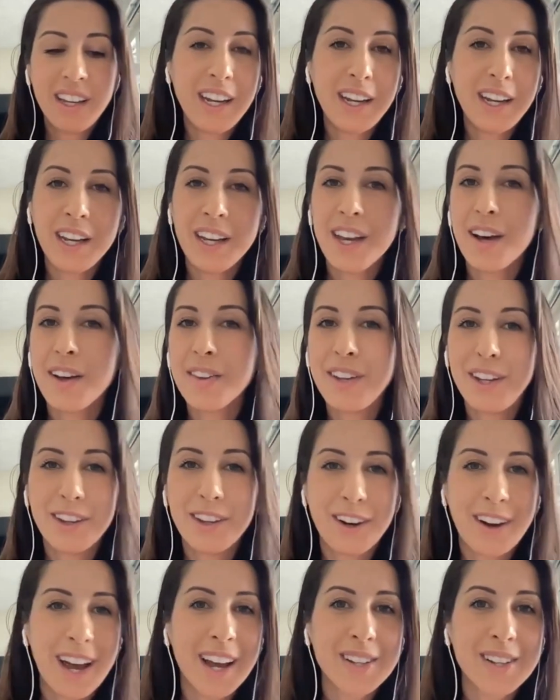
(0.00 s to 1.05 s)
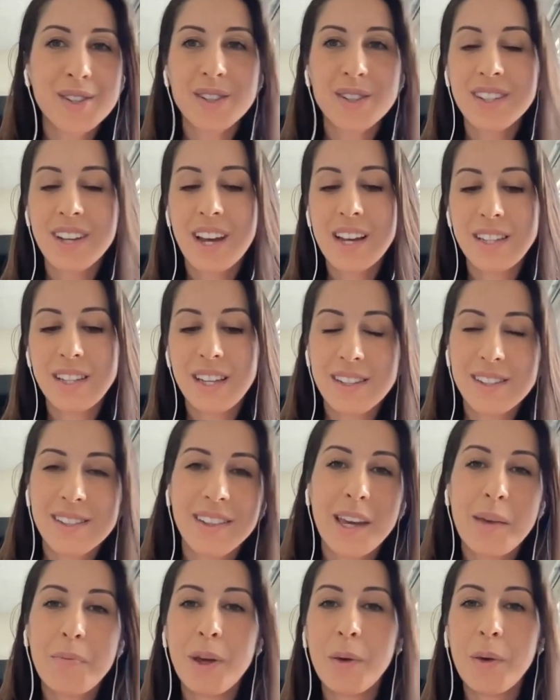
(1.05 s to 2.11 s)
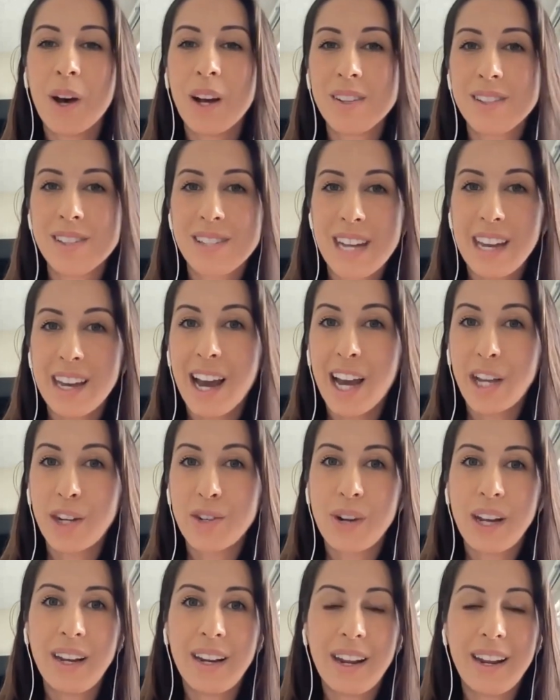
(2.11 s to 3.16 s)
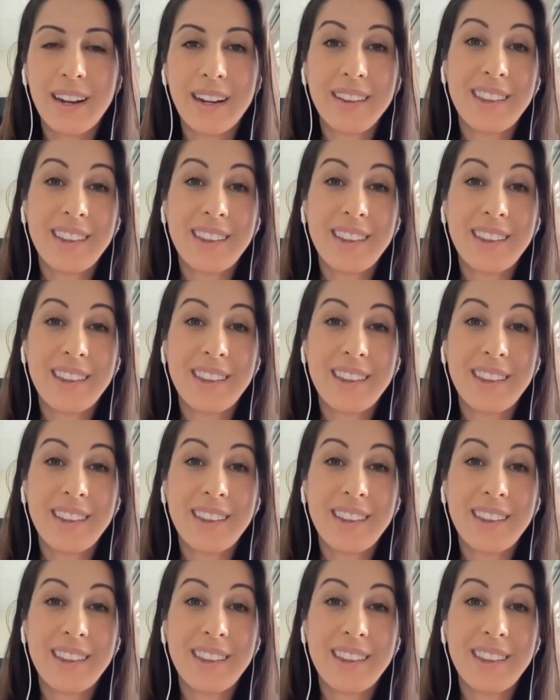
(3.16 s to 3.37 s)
eating healthy, they're exercising, sleeping well, staying hydrated,